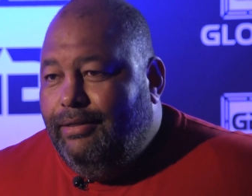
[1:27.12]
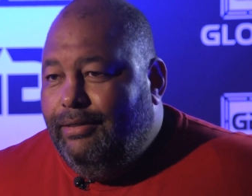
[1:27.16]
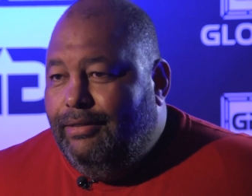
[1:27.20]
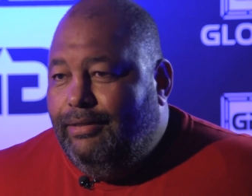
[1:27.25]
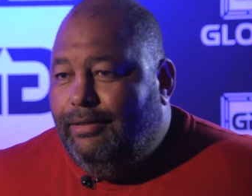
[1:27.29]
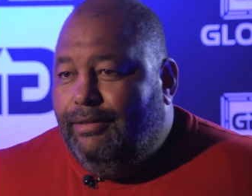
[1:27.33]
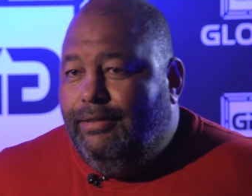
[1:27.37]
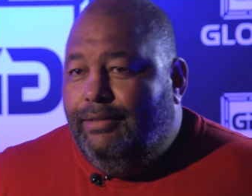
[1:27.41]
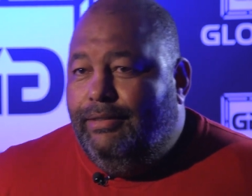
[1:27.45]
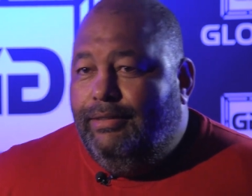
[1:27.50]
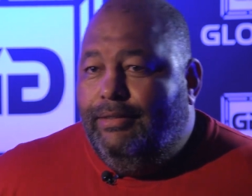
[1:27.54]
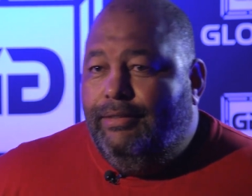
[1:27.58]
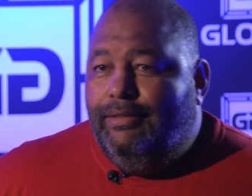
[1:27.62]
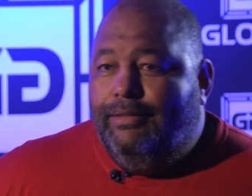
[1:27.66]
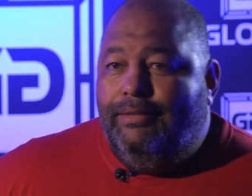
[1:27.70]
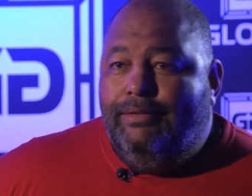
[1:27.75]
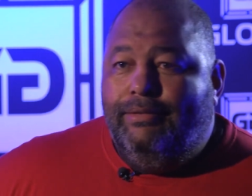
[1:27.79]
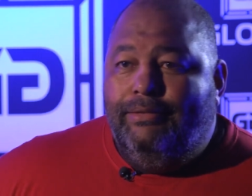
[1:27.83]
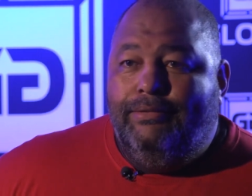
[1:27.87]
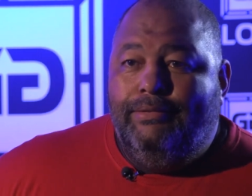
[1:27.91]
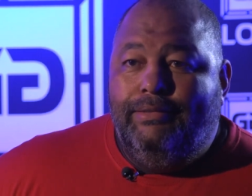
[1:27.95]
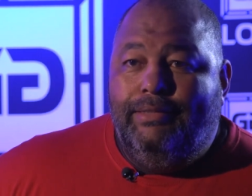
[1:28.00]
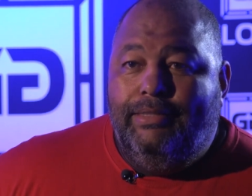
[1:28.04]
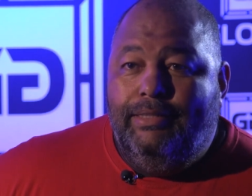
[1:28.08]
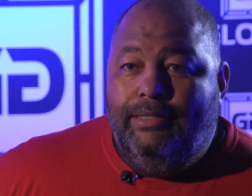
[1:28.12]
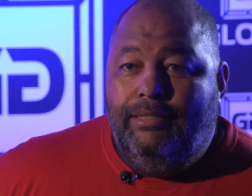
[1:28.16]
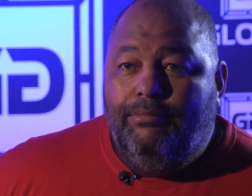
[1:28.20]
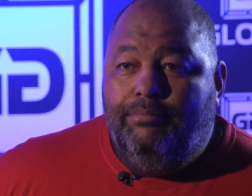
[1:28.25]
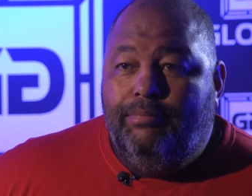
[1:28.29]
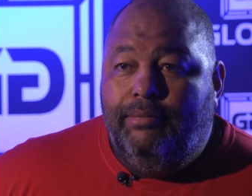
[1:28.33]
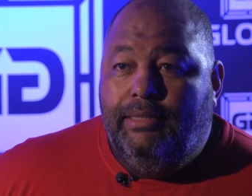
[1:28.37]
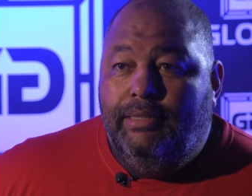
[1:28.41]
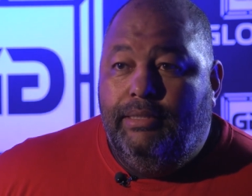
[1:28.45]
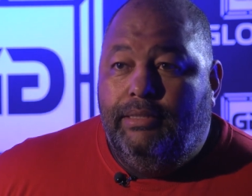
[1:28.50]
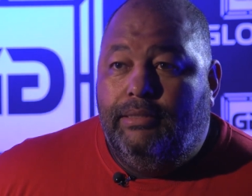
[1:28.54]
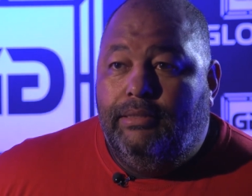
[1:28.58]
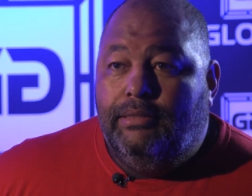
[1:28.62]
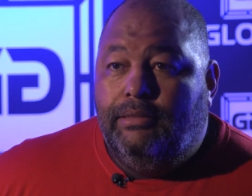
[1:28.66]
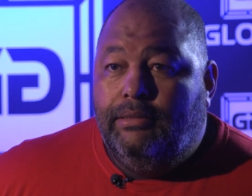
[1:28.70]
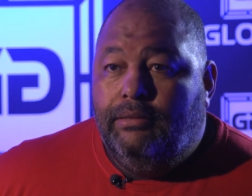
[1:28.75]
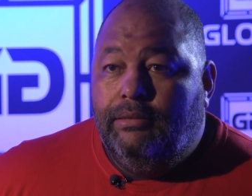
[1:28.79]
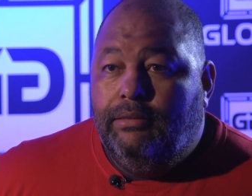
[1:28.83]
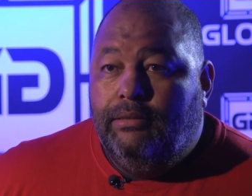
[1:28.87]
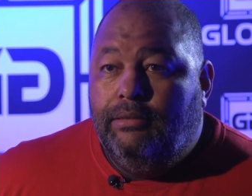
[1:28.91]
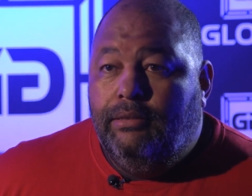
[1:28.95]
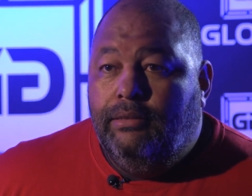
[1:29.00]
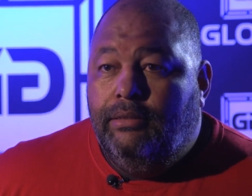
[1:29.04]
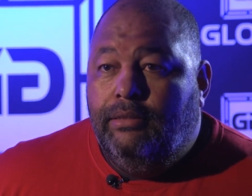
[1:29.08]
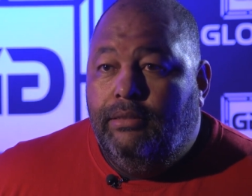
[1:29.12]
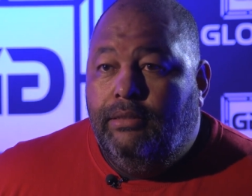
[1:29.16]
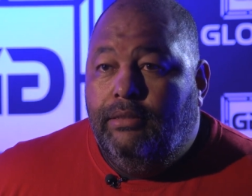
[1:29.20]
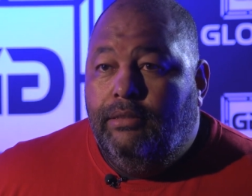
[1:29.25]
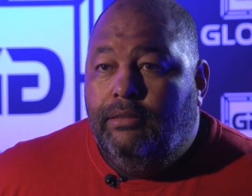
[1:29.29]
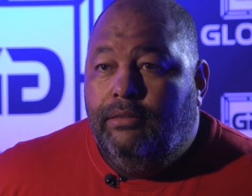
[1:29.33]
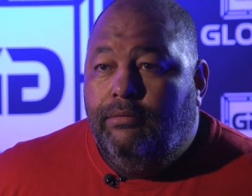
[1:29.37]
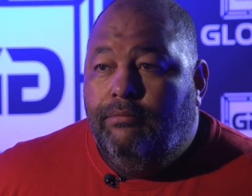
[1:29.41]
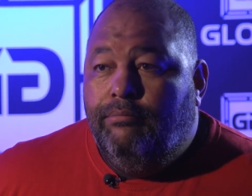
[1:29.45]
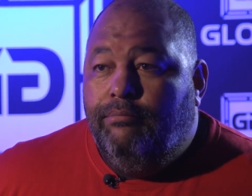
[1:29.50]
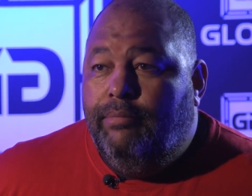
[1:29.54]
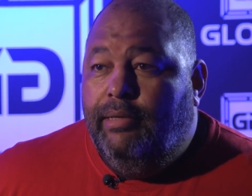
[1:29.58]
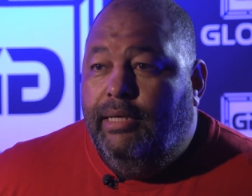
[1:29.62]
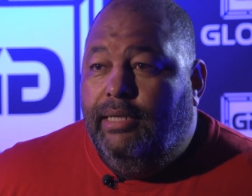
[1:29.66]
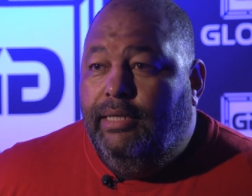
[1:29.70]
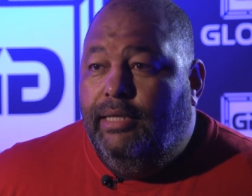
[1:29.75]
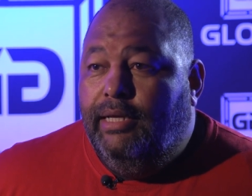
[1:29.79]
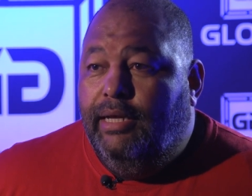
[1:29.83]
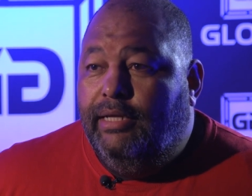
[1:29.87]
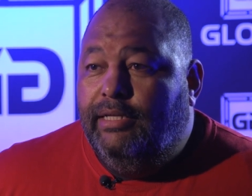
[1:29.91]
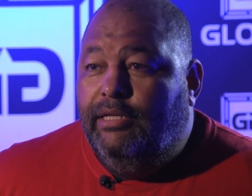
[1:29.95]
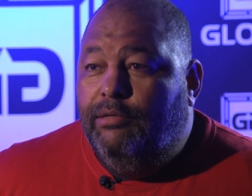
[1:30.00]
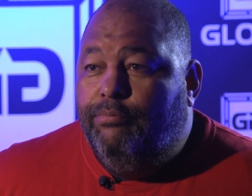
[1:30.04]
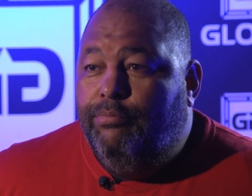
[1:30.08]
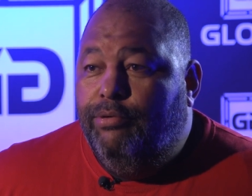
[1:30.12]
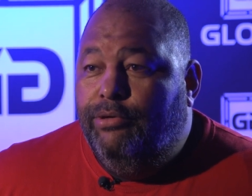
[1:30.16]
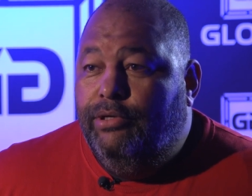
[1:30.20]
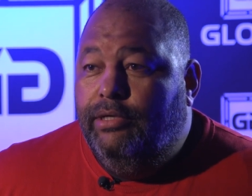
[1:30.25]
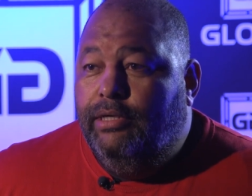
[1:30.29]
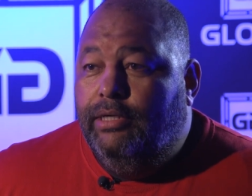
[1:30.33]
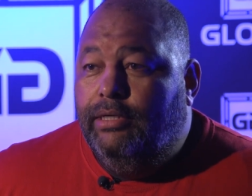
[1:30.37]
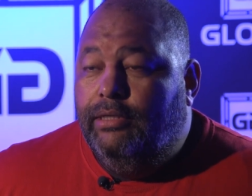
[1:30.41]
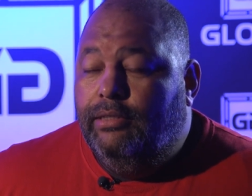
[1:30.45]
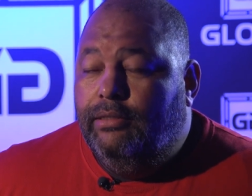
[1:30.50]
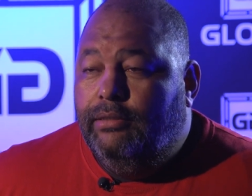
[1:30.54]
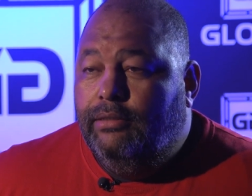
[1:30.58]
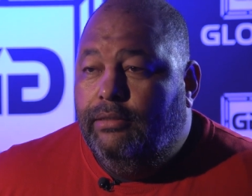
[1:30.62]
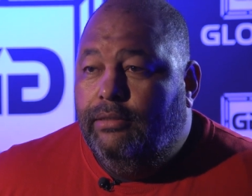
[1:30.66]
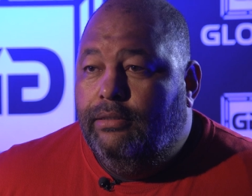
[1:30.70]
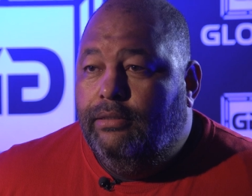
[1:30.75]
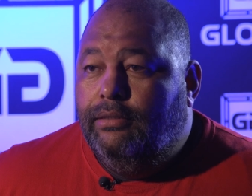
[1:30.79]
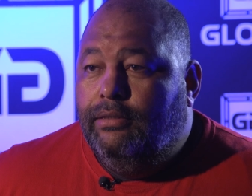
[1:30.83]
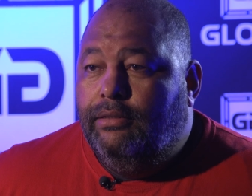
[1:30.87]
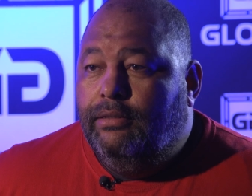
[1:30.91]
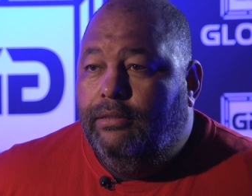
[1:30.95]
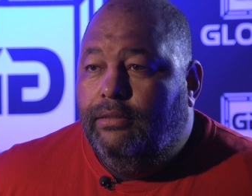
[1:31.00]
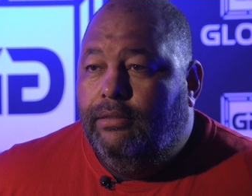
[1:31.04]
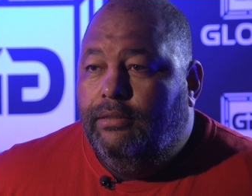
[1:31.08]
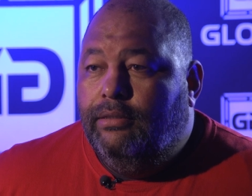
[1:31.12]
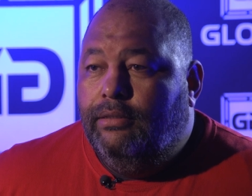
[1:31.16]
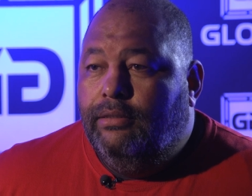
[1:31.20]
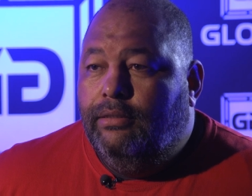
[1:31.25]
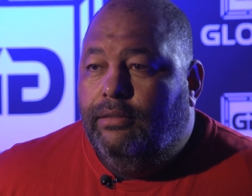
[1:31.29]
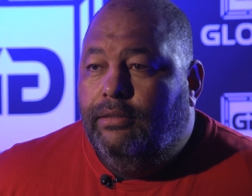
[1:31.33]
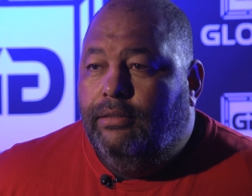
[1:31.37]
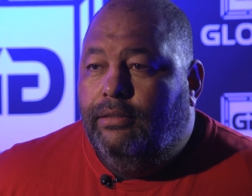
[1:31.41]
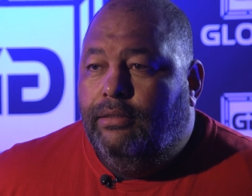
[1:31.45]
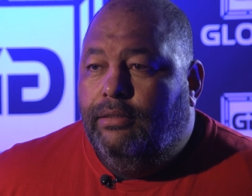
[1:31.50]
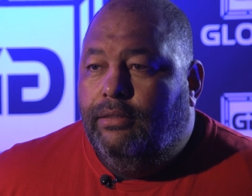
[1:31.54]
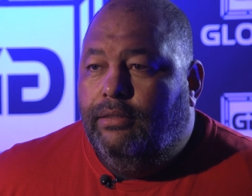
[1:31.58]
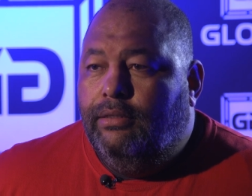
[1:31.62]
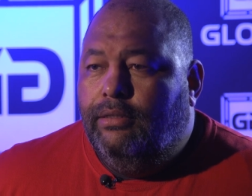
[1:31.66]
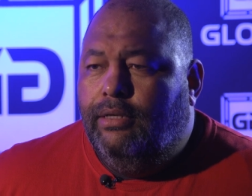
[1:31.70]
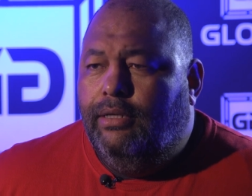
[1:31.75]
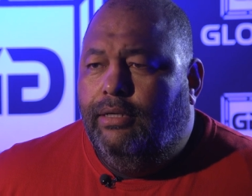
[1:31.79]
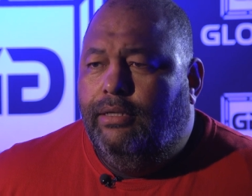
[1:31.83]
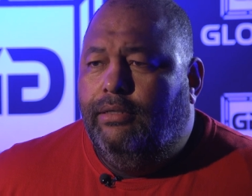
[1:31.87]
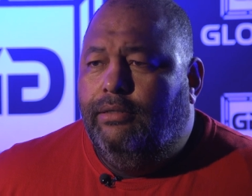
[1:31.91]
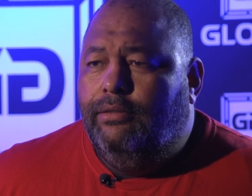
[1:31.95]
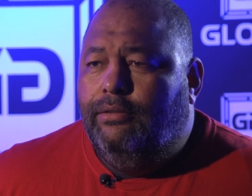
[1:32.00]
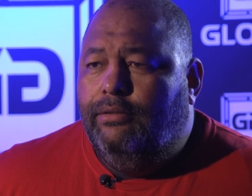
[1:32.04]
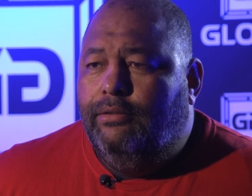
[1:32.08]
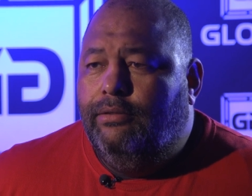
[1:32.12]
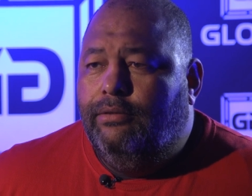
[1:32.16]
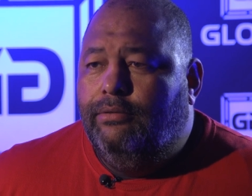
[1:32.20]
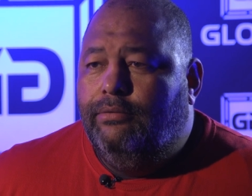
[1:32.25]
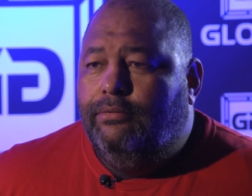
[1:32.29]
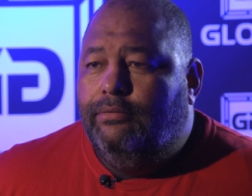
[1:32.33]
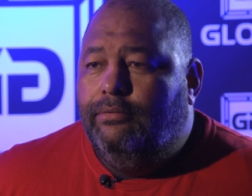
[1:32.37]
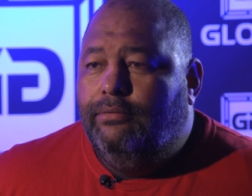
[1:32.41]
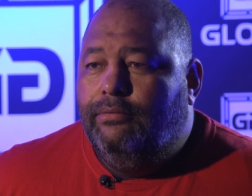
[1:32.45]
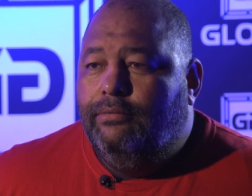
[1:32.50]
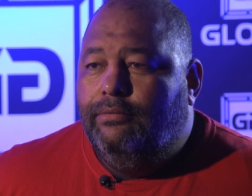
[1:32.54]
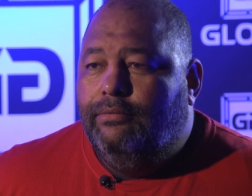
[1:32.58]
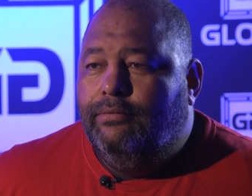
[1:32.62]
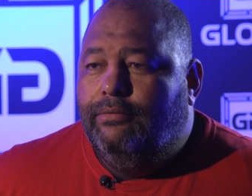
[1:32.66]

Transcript: uh, who did he beat? Benny Adeboye. I don't know.